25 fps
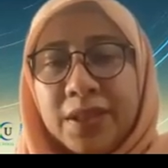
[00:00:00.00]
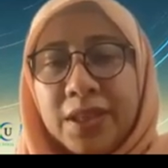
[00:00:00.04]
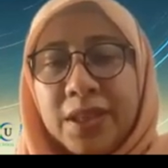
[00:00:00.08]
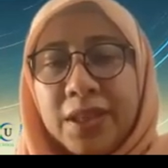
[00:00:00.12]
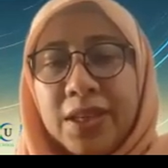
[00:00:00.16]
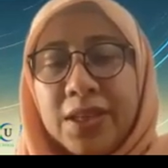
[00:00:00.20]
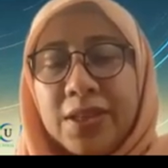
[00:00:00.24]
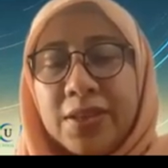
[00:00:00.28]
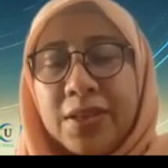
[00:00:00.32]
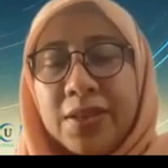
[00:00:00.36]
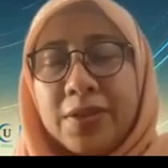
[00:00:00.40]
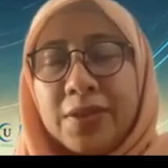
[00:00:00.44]

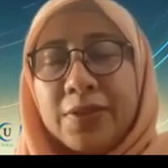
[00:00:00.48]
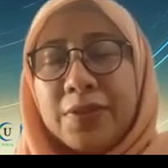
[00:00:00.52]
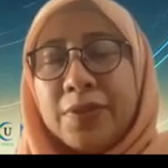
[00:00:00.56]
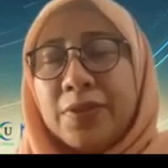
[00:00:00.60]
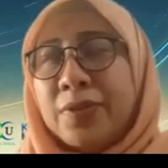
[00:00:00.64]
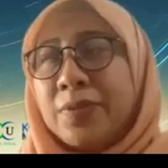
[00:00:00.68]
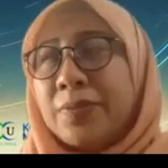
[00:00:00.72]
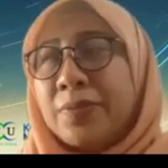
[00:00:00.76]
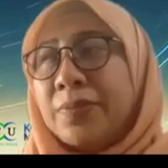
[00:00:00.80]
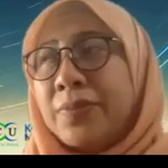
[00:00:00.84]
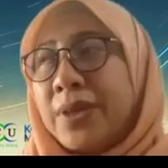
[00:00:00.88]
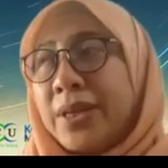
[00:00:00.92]
Okay,
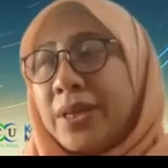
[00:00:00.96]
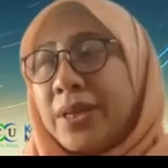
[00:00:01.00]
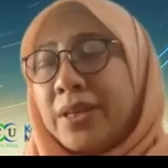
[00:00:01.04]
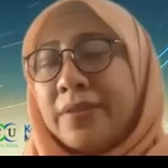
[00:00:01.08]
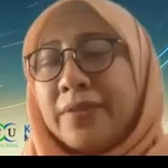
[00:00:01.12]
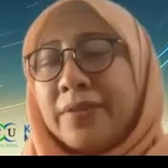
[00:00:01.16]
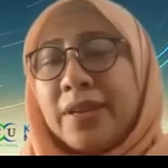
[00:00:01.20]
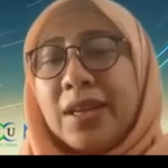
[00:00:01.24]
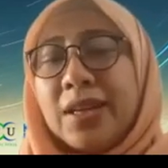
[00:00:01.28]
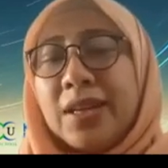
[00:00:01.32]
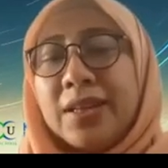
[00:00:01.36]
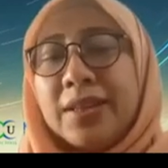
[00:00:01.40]
so but
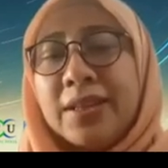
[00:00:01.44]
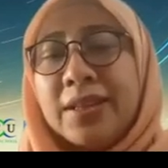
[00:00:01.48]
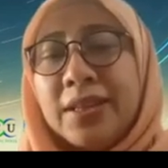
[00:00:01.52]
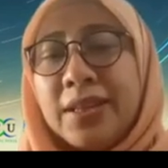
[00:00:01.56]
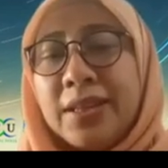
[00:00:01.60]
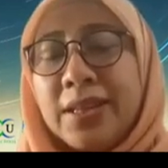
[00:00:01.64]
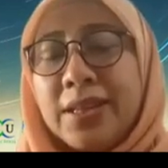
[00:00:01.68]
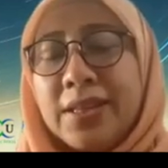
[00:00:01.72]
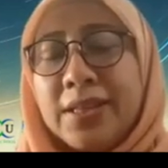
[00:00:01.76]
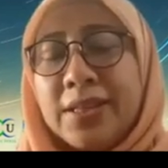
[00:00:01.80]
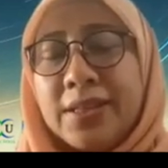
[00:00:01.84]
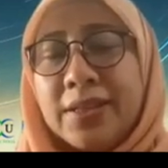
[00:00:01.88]
reality
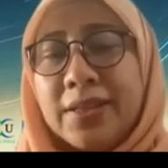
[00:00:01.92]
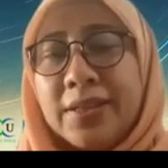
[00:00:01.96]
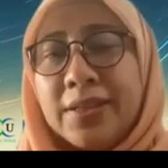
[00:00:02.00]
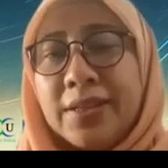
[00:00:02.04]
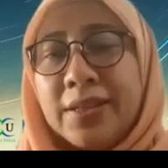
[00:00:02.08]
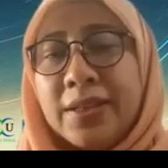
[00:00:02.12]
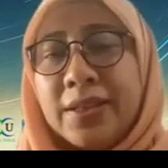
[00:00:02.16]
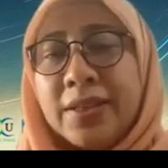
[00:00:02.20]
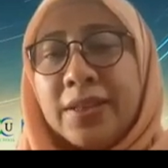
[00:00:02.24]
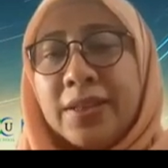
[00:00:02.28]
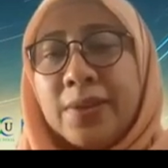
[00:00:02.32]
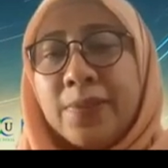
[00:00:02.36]
is
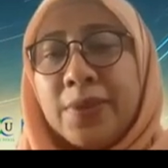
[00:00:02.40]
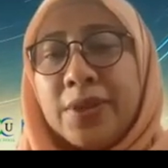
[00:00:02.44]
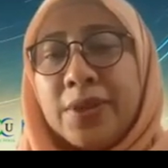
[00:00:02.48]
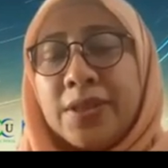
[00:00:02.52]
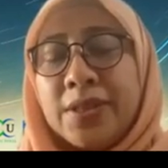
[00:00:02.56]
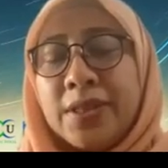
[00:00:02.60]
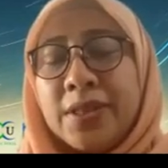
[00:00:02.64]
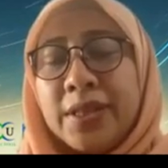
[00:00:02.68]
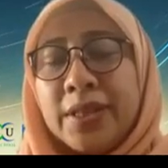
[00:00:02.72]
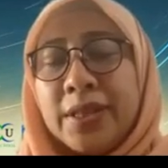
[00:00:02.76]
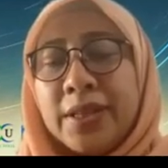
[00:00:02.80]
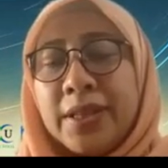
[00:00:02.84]
the
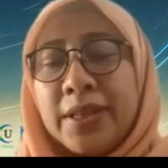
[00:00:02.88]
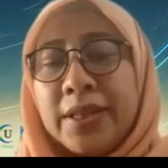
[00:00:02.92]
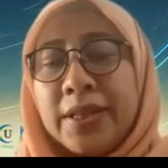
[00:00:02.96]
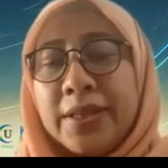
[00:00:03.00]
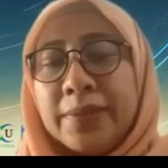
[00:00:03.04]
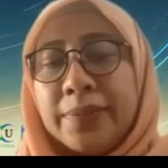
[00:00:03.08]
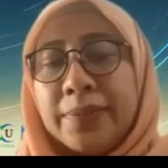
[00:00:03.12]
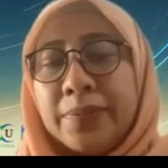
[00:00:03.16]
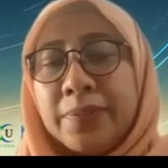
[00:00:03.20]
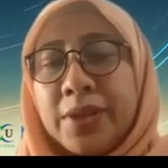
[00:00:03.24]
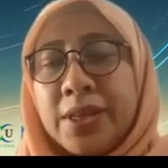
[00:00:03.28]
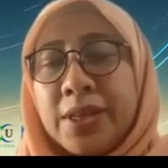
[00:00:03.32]
temperature
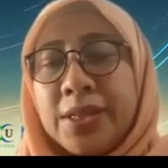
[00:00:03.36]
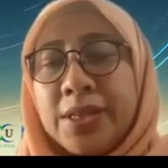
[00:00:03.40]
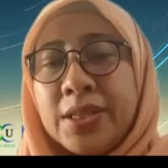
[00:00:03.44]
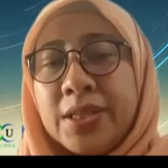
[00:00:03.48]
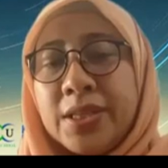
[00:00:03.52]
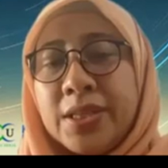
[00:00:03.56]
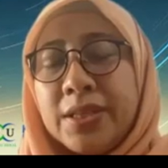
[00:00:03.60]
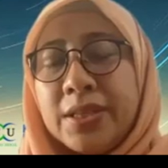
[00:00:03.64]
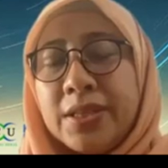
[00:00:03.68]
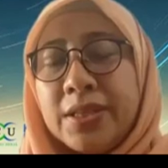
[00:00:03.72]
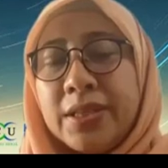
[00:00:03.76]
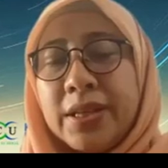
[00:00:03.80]
and
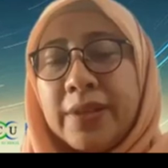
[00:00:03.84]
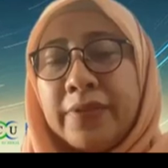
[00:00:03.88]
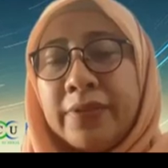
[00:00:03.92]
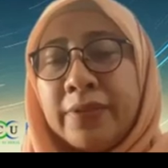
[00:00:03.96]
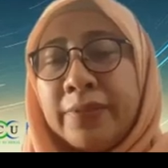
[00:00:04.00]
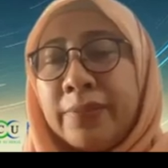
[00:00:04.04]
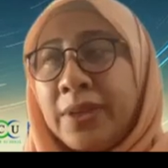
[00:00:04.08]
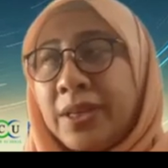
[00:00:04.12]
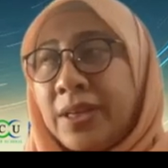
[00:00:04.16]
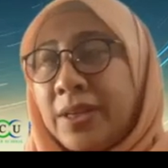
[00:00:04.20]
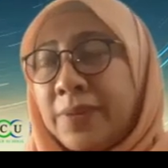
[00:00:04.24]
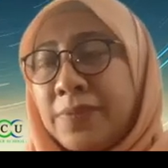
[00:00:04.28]
pressure
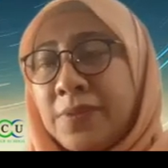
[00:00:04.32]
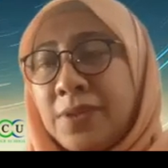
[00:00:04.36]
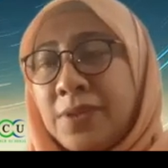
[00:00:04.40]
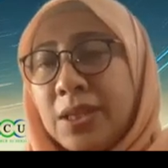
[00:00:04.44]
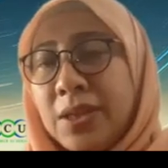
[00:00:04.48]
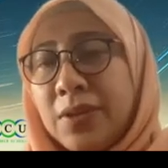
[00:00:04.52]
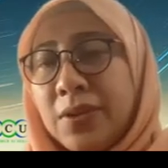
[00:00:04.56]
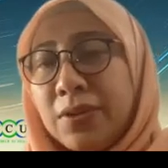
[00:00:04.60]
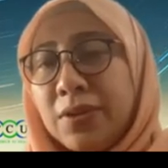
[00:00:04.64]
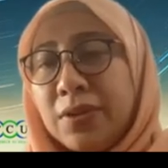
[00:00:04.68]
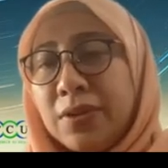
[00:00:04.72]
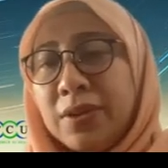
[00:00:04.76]
never become
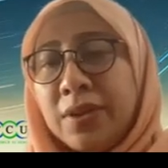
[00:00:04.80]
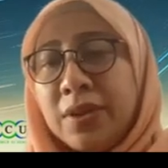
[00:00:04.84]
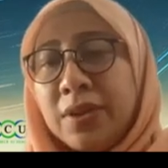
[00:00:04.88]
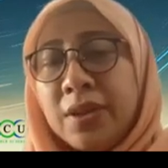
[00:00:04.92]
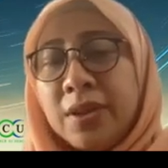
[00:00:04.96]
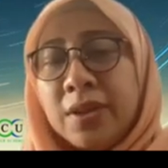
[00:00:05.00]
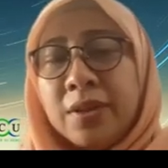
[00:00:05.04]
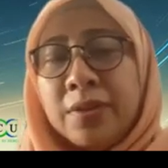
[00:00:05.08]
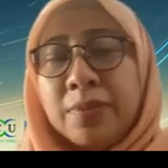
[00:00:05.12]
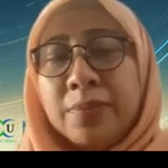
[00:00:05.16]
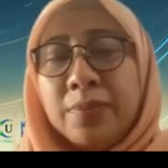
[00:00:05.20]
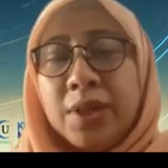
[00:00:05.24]
0
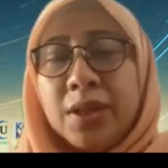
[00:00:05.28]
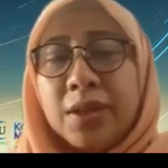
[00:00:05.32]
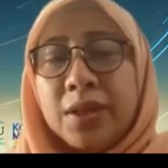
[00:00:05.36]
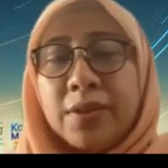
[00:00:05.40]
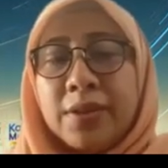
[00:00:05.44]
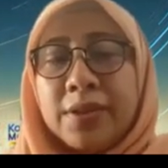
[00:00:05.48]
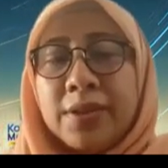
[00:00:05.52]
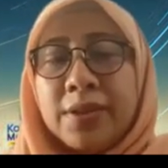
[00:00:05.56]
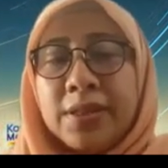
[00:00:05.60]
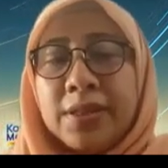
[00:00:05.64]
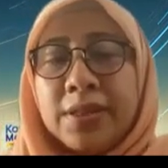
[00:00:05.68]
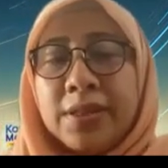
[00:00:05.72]

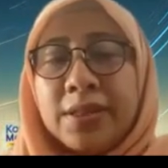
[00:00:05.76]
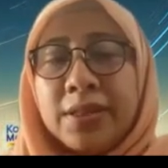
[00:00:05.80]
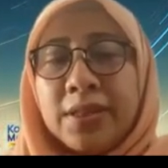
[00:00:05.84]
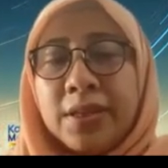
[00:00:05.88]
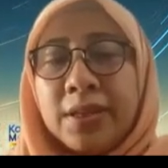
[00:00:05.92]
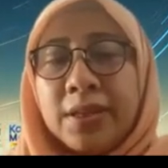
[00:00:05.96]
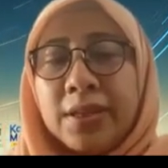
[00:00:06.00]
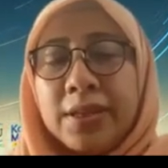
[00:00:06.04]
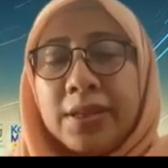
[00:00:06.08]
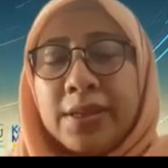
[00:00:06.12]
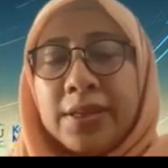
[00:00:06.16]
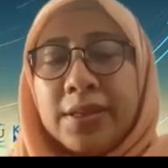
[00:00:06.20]
because the
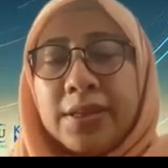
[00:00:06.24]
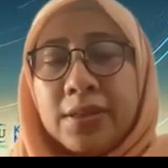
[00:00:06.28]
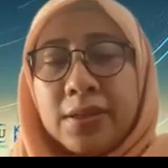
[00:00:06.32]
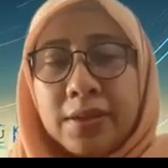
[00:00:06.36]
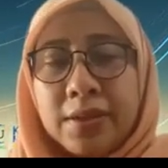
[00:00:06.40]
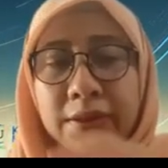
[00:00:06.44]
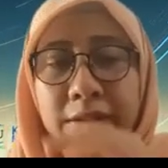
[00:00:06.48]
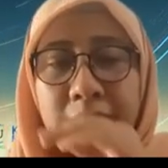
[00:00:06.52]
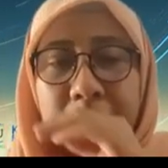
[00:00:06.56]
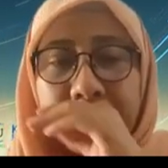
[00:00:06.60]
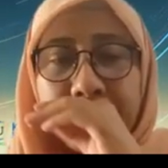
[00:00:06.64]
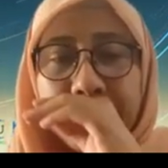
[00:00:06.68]
star is
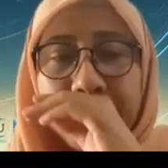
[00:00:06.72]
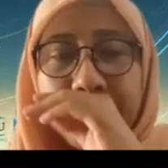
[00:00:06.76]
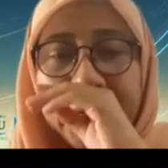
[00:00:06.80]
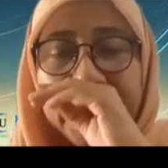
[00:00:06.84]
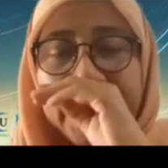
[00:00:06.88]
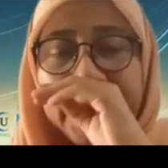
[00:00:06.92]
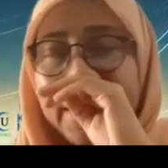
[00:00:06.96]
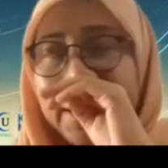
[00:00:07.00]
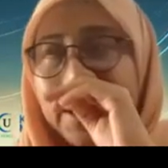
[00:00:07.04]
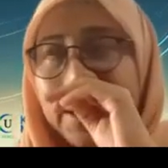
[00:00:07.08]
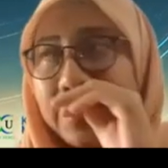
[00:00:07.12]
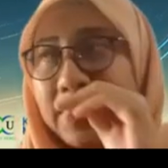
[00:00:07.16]
surrounded
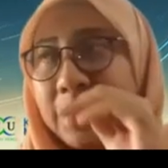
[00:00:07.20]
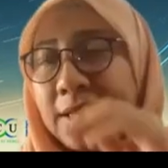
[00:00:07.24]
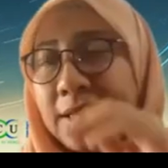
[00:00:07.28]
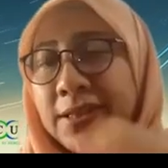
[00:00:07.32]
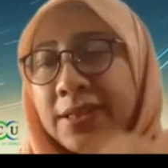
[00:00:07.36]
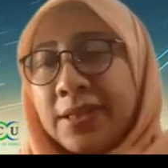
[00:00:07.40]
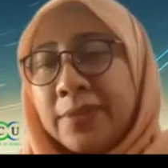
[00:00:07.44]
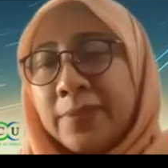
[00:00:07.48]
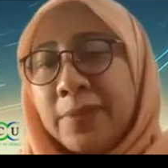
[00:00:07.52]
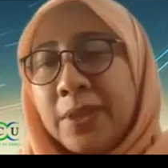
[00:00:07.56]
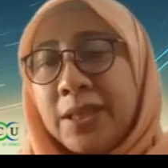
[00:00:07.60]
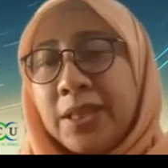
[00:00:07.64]
by the
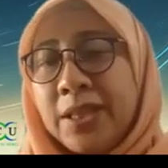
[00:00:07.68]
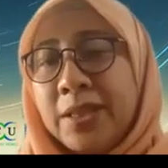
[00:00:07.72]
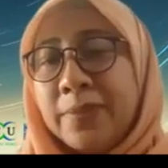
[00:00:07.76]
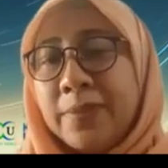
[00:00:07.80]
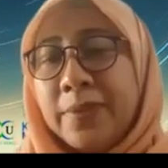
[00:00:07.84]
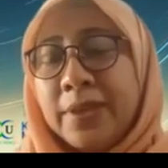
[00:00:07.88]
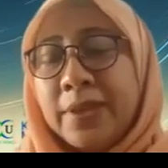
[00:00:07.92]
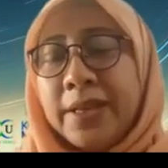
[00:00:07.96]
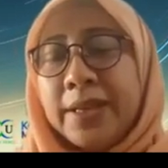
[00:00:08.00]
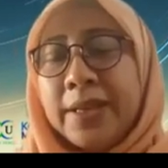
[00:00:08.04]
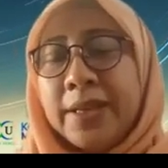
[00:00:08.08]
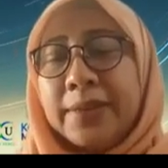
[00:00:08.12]
interstellar
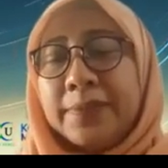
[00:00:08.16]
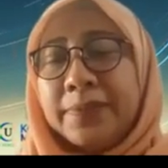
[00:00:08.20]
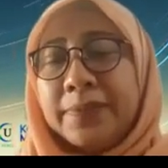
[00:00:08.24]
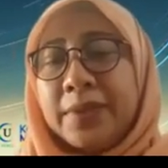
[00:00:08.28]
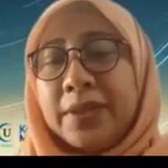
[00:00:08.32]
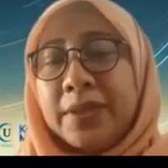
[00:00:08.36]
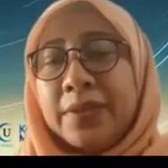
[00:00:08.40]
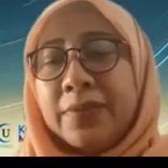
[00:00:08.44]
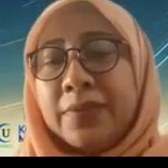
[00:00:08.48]
medium, and